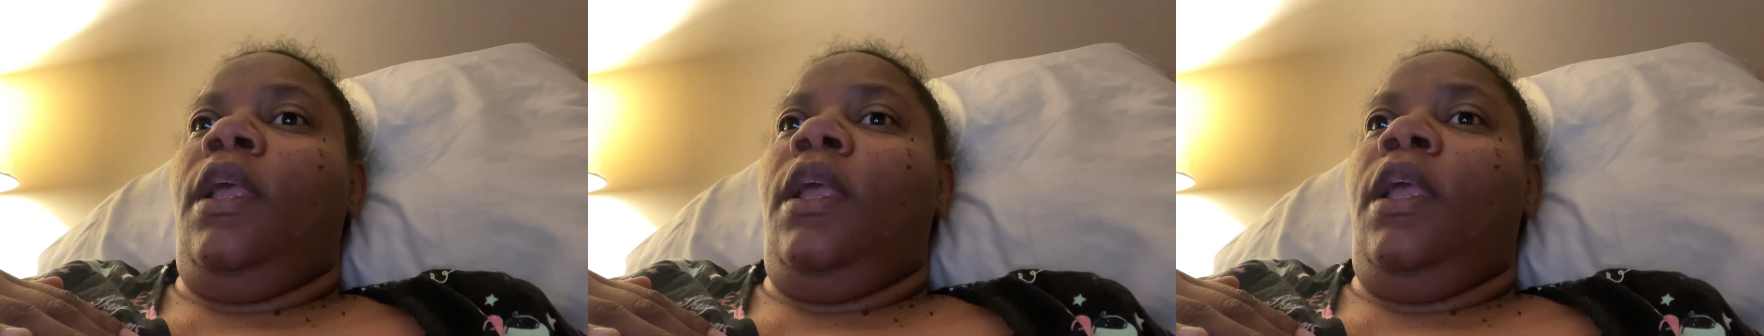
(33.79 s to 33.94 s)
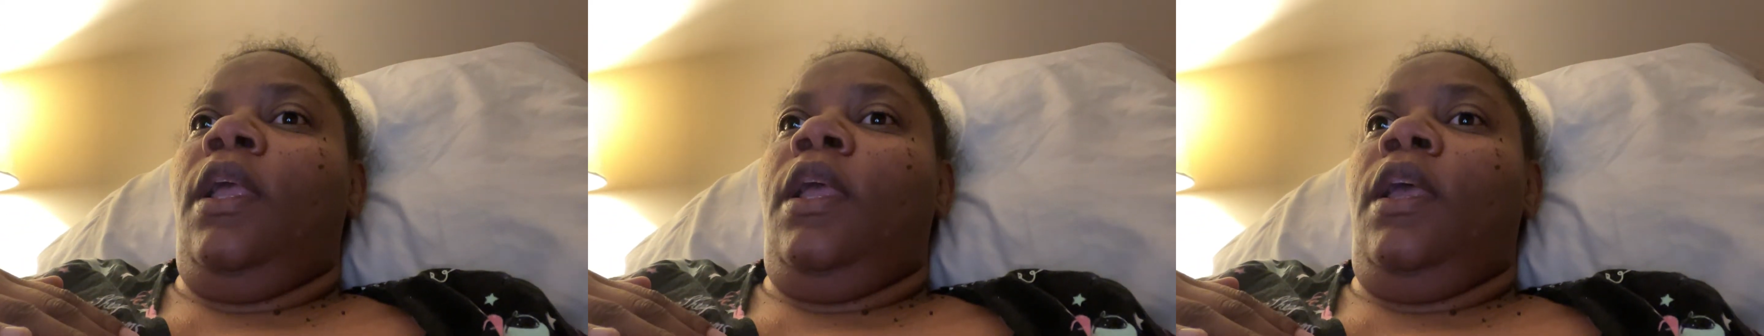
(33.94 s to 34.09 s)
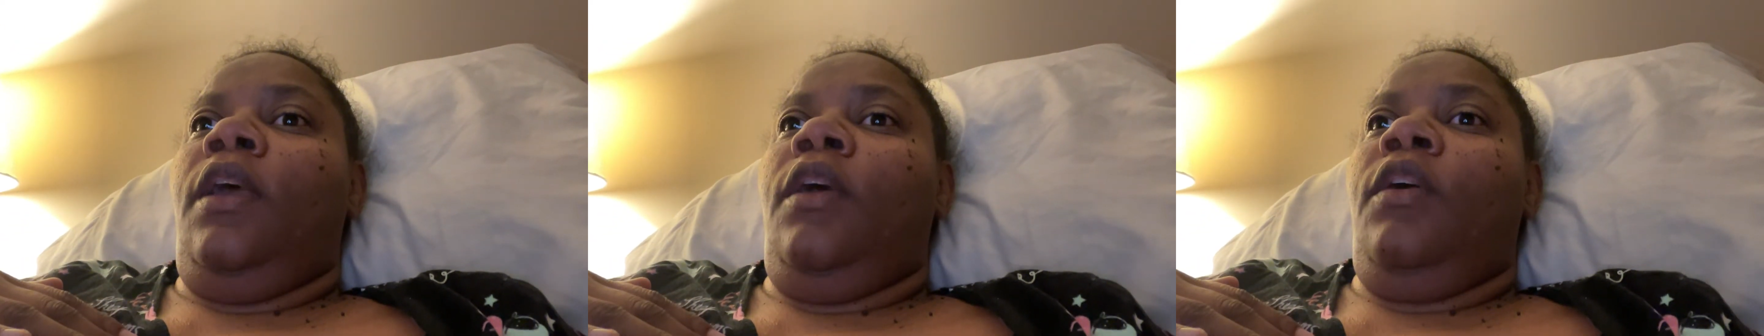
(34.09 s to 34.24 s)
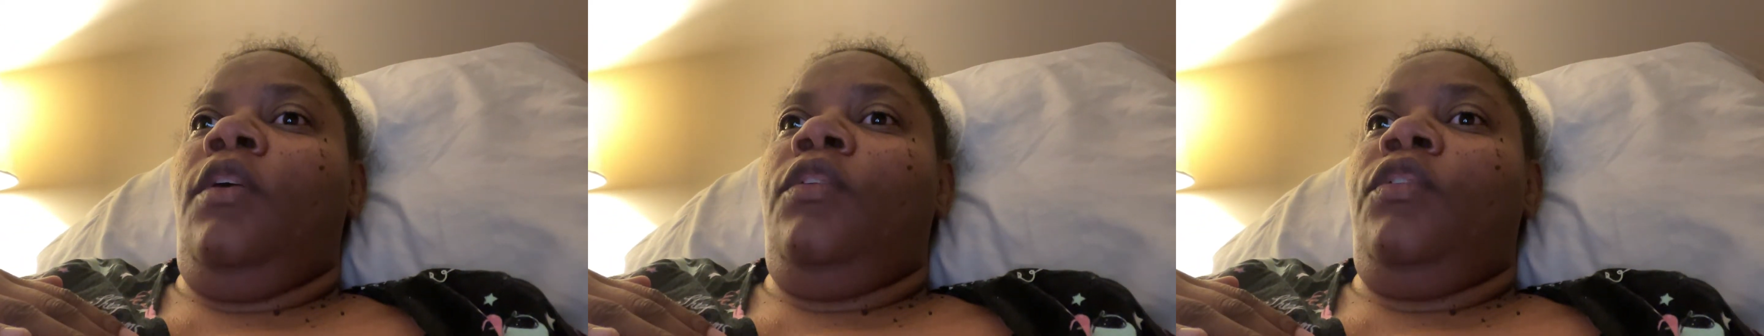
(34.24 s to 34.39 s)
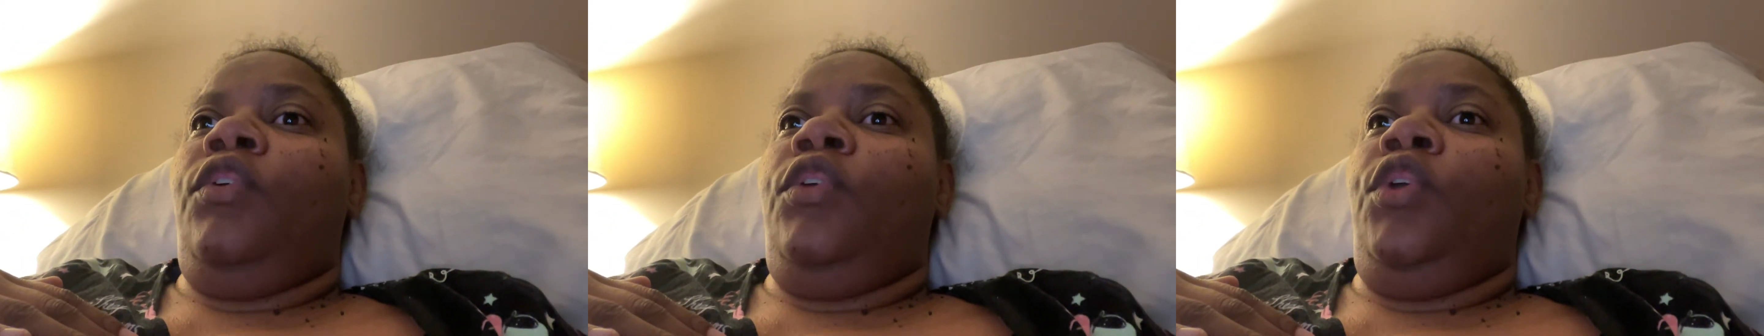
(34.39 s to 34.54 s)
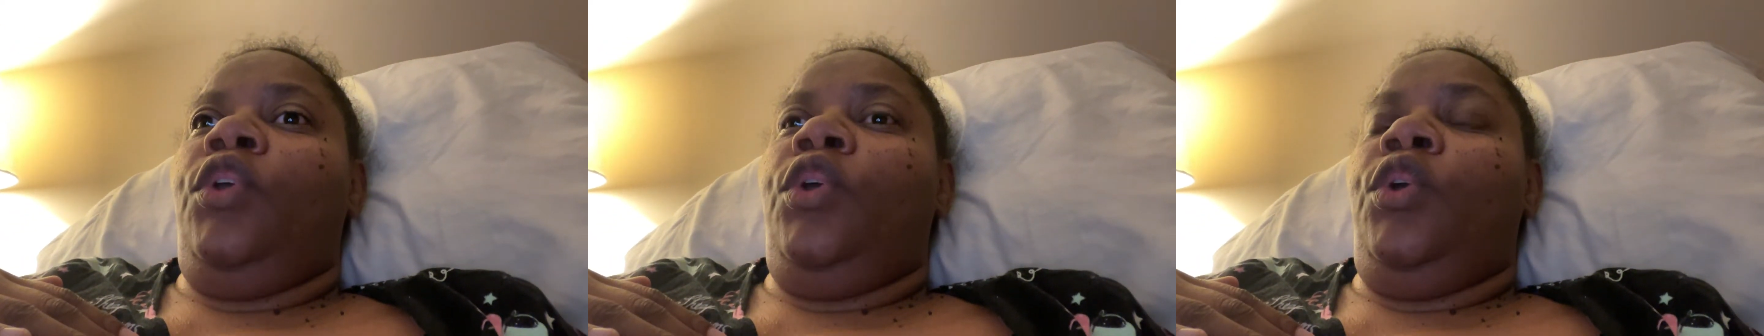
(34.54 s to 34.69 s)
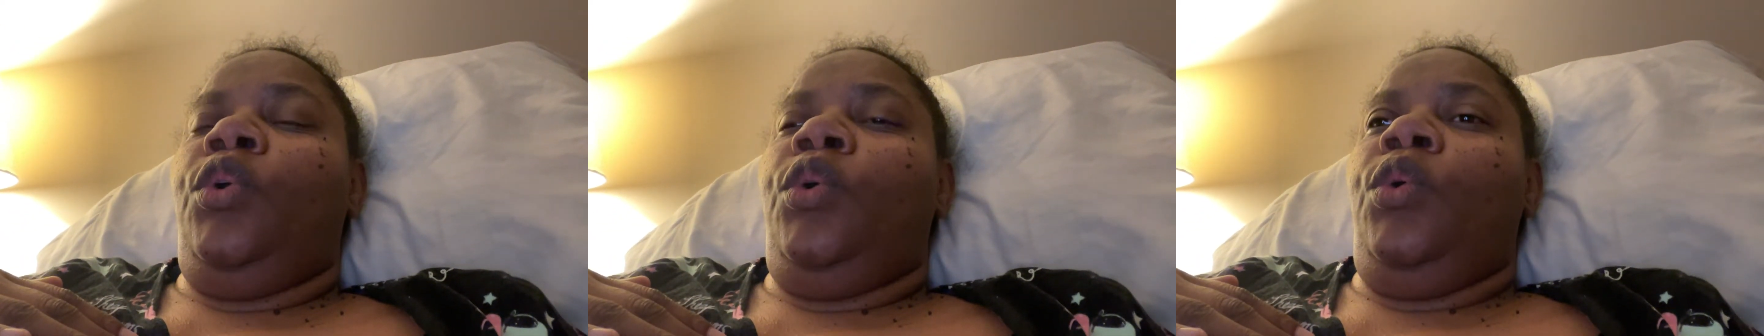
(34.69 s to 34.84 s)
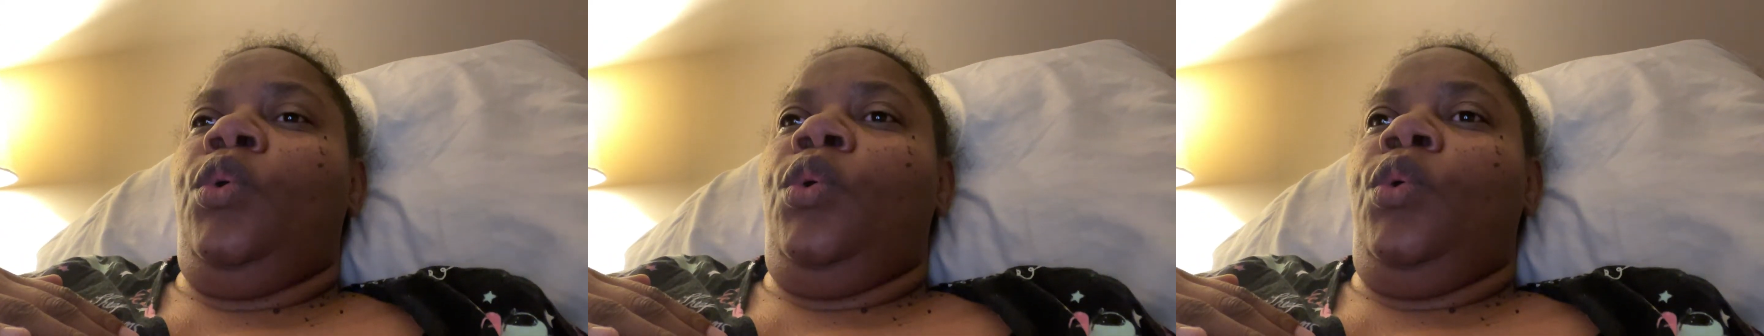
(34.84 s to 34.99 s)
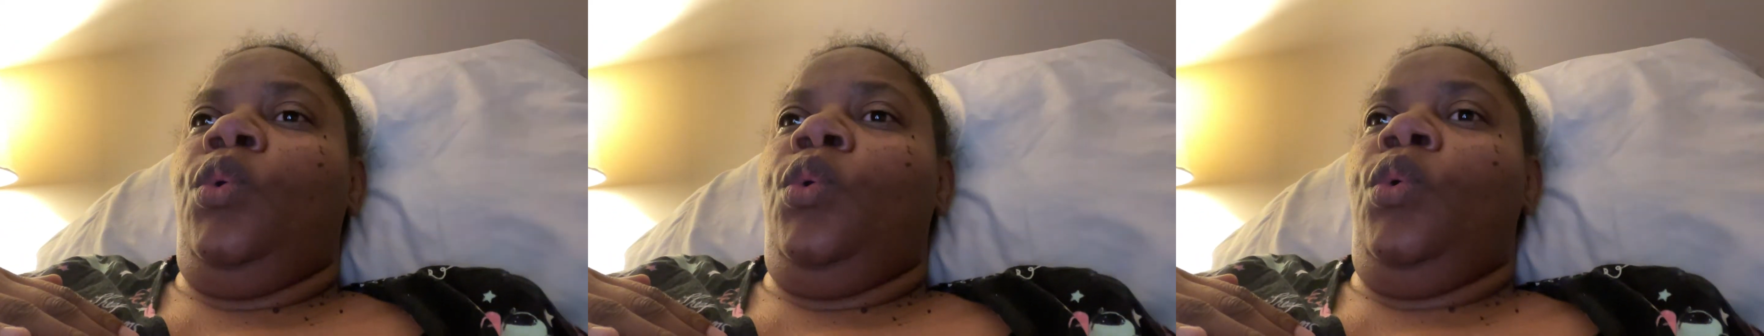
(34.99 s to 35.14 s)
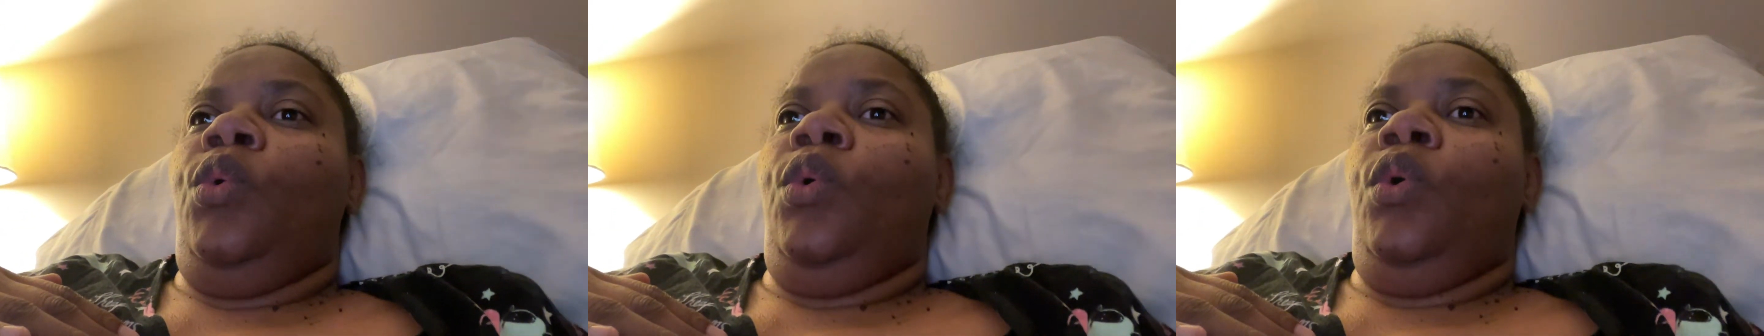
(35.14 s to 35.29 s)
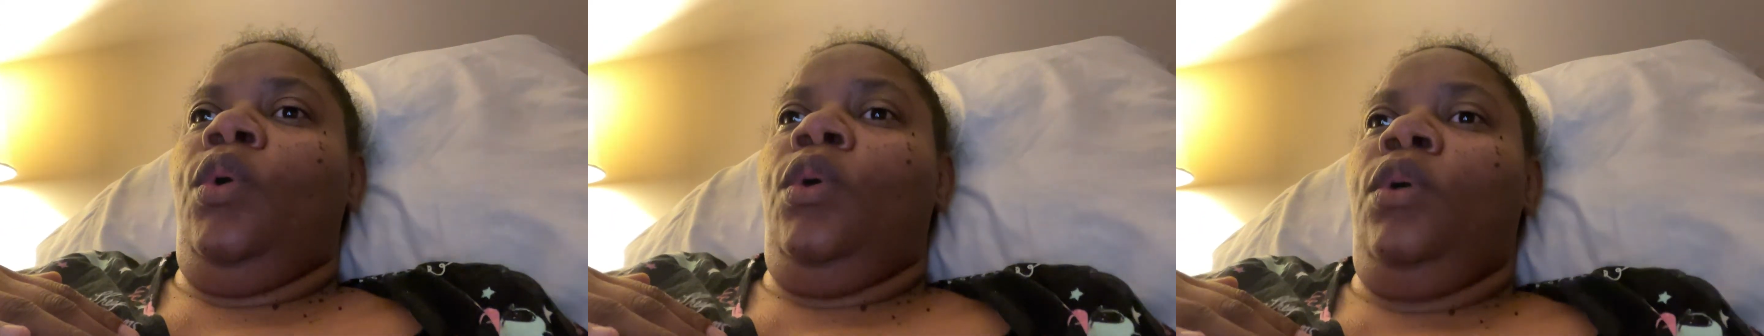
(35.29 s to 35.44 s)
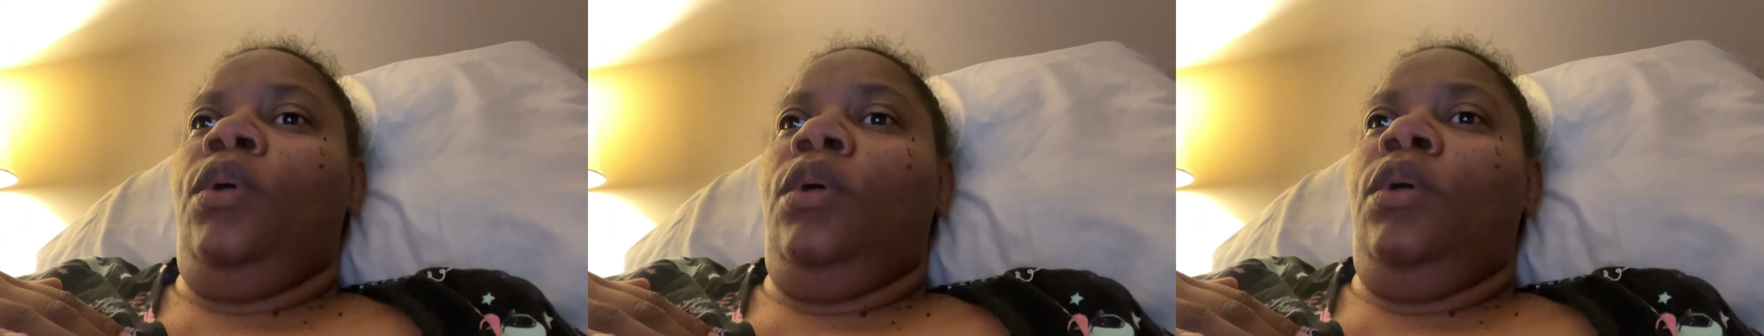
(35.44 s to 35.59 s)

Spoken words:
If you